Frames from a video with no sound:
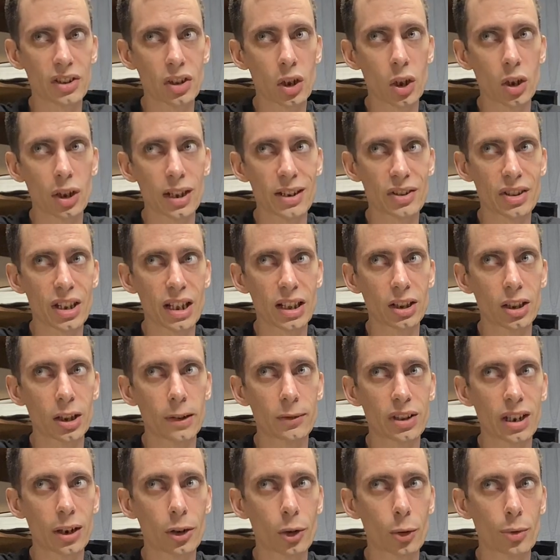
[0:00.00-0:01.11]
as long as they
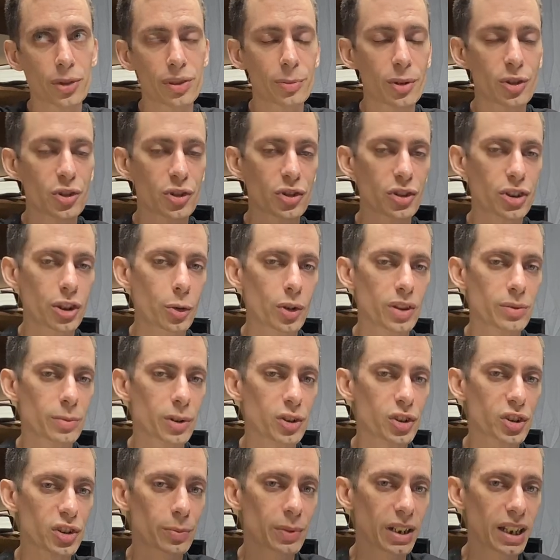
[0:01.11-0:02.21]
love tarot as much as you, as
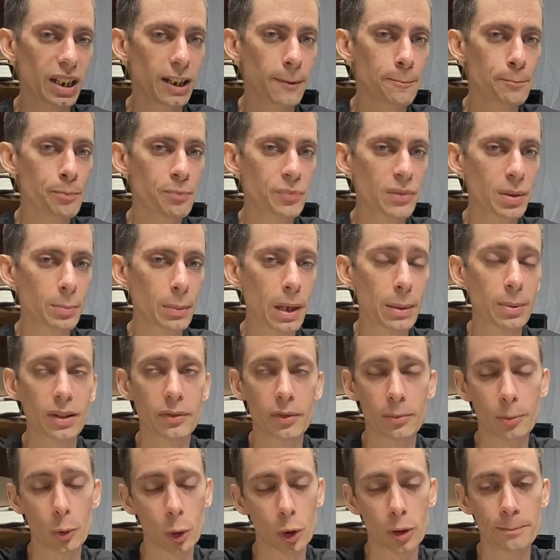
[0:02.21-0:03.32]
much as me, maybe
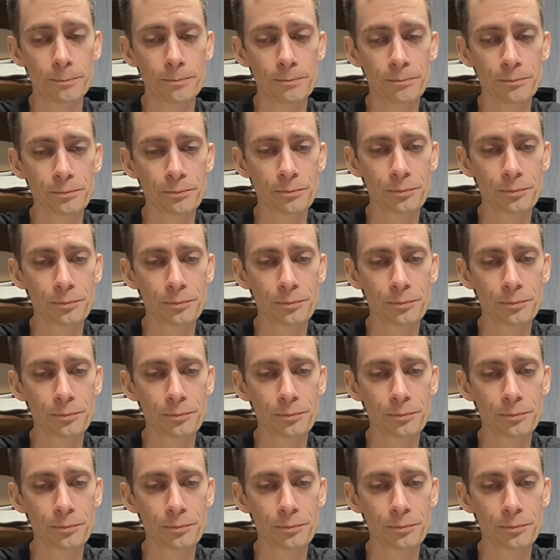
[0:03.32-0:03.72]
even more.